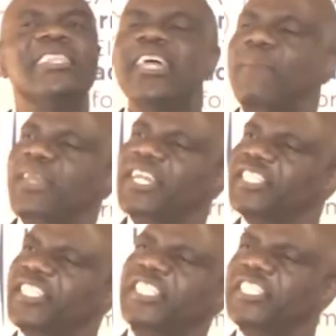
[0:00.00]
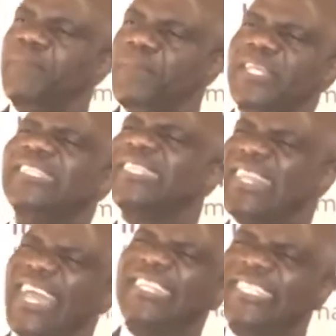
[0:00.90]
The American GDP is
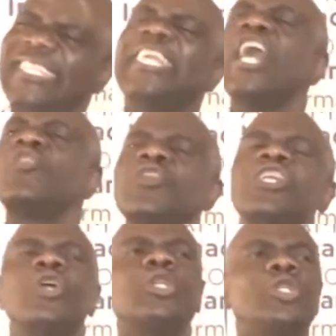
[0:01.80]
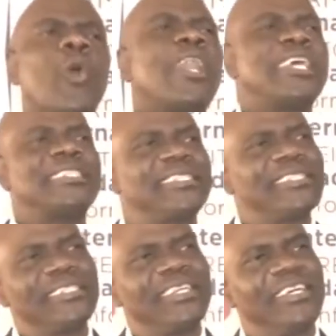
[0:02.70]
$19 trillion.
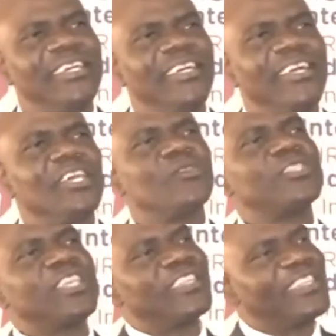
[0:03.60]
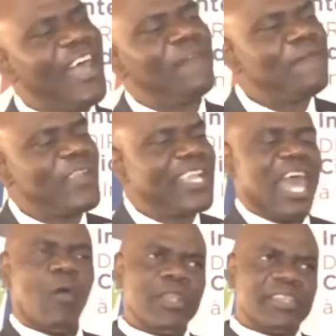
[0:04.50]
So South
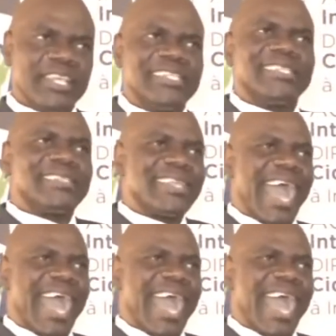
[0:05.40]
Africa, with its